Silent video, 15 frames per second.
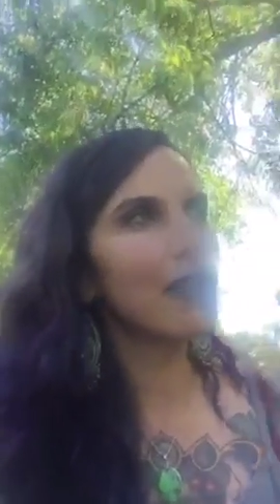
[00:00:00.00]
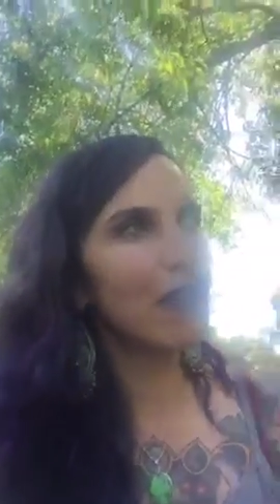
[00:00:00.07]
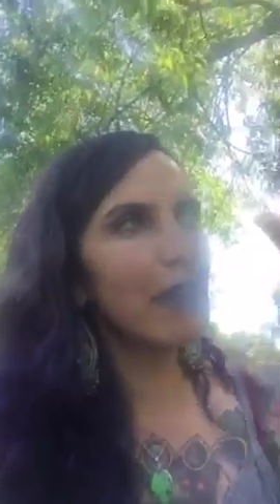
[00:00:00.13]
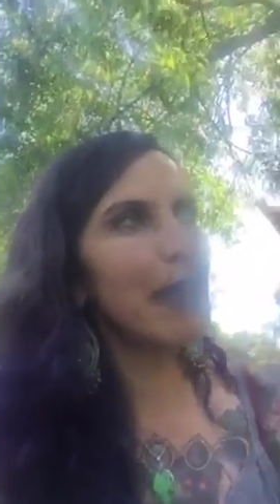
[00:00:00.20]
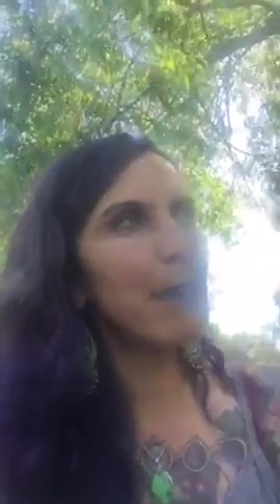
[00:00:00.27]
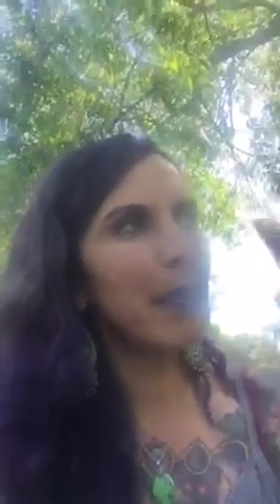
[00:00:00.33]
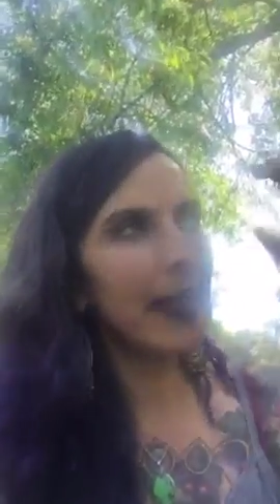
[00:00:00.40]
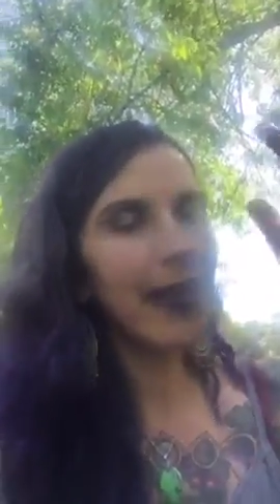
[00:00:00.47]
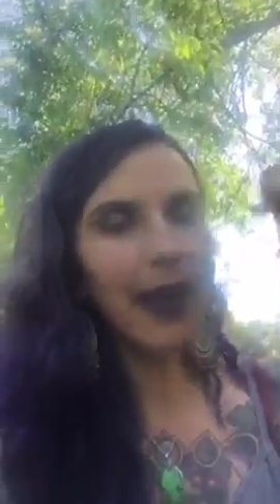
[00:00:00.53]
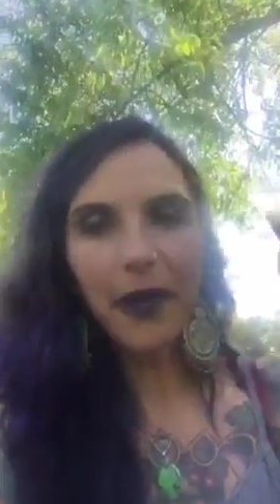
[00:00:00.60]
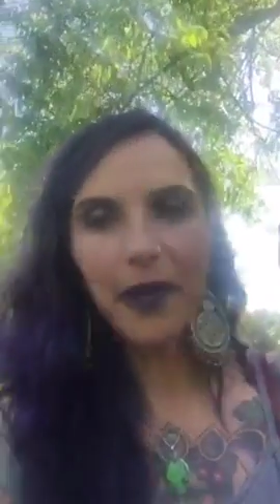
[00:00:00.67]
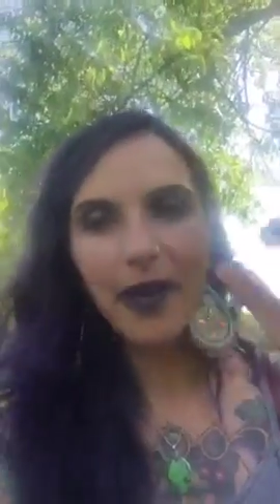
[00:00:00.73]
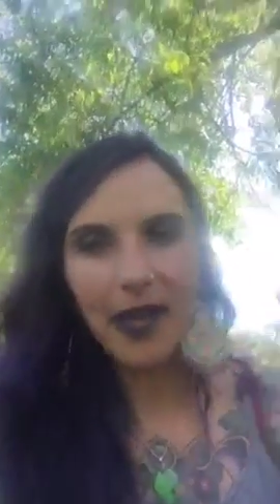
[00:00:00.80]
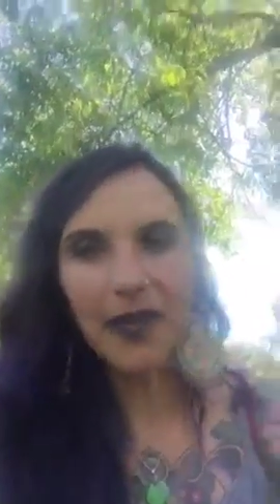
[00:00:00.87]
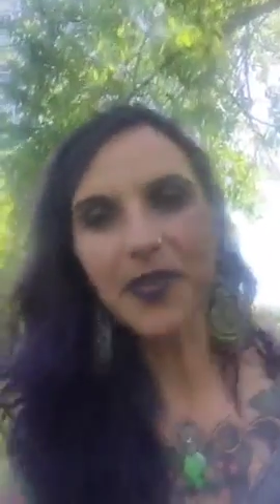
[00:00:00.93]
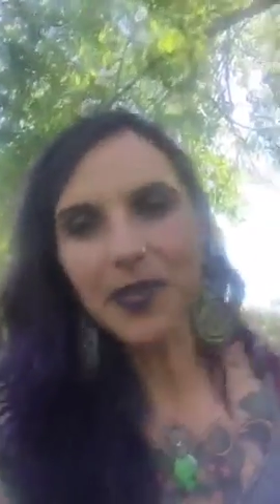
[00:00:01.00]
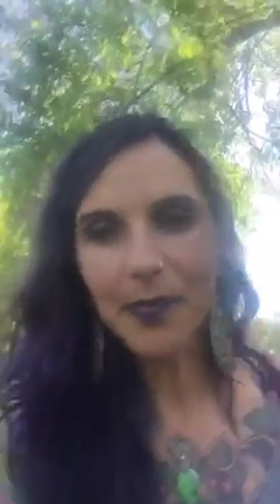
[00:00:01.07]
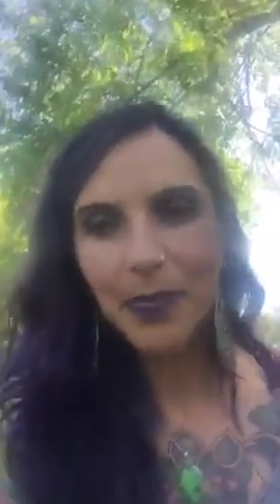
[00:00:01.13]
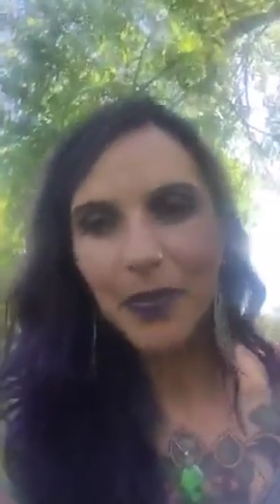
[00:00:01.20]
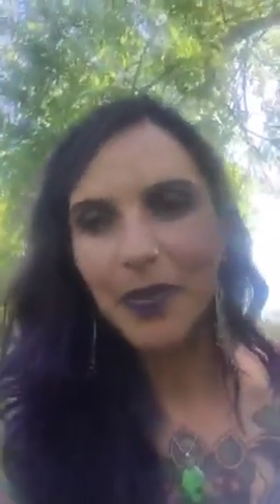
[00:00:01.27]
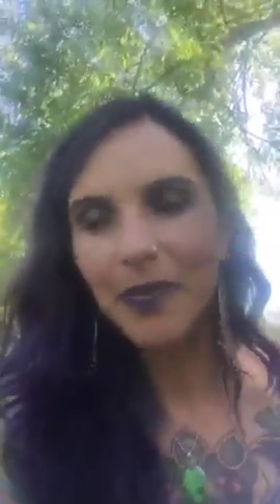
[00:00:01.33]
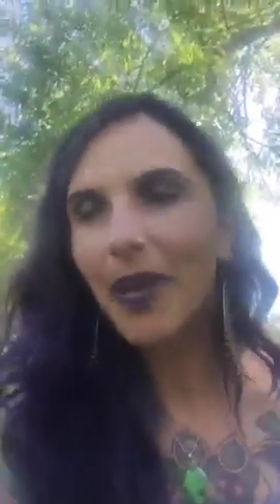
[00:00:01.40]
grippy yoga gloves and
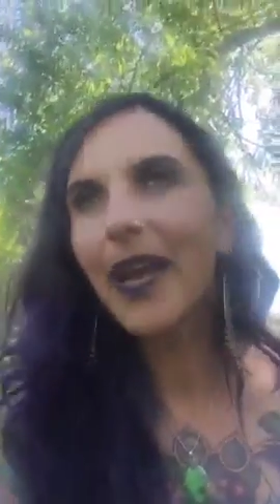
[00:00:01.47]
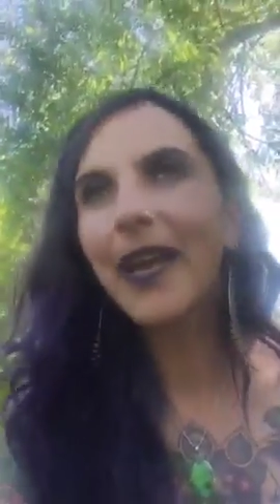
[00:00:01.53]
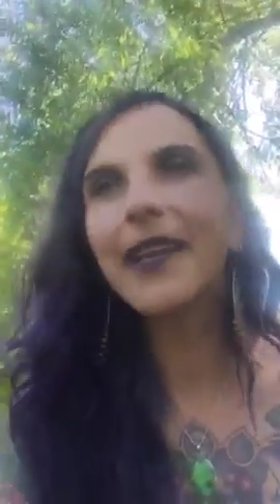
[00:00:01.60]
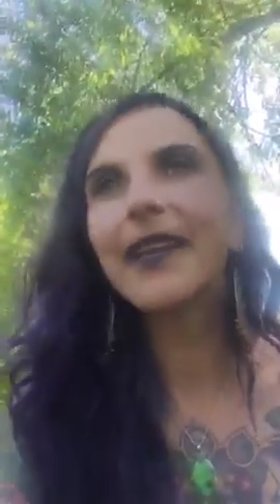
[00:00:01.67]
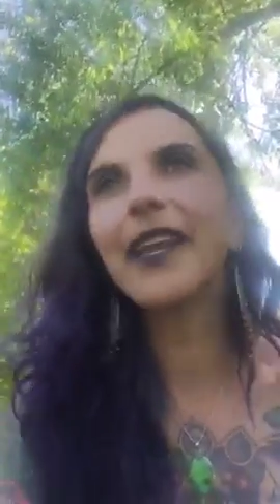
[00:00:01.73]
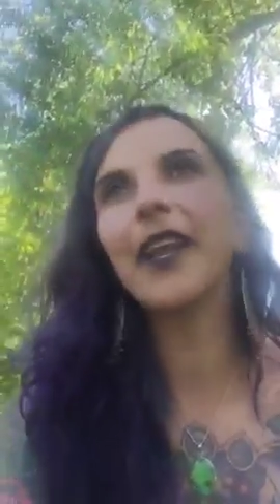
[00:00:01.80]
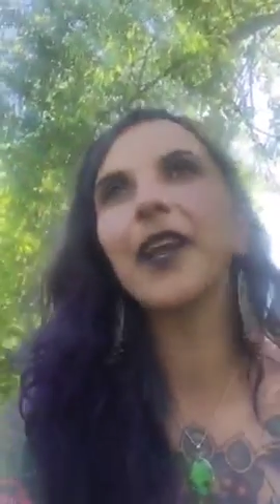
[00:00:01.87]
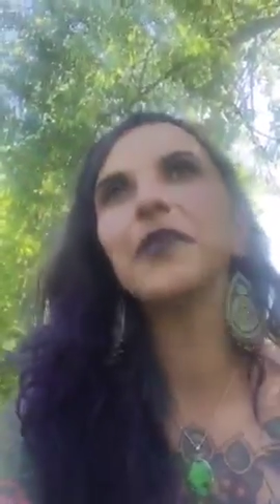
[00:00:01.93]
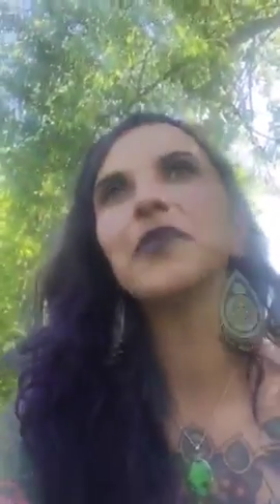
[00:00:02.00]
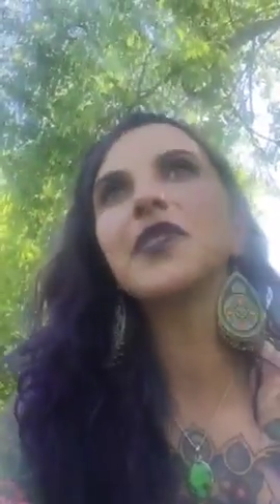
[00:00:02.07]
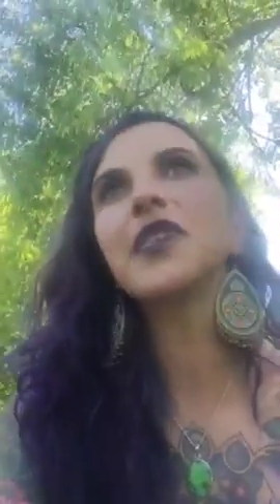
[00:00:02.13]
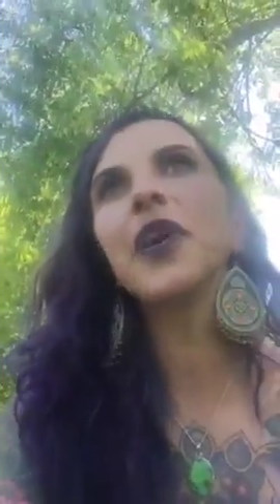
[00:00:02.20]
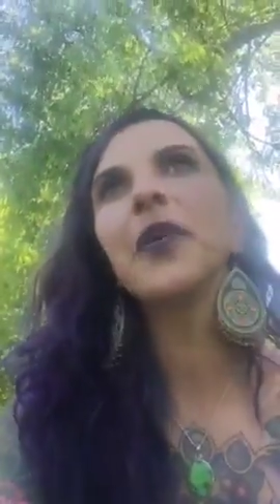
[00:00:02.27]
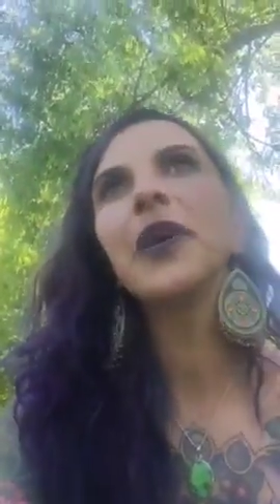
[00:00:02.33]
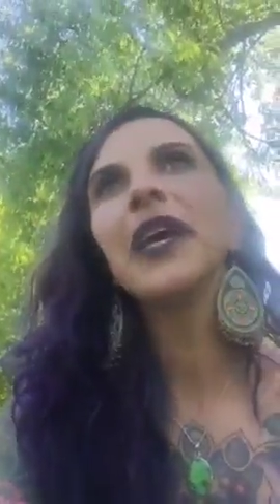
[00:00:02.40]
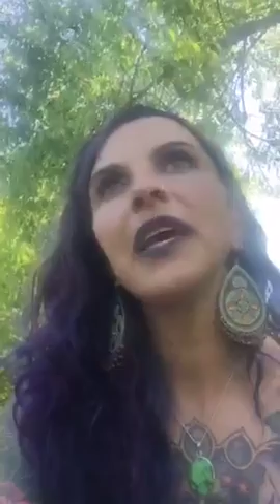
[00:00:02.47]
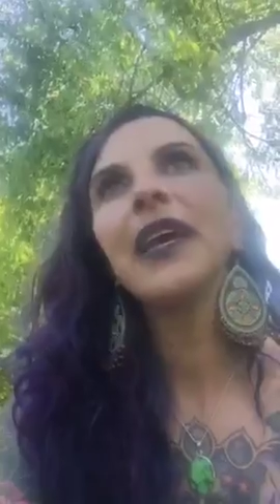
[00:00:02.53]
put them, and so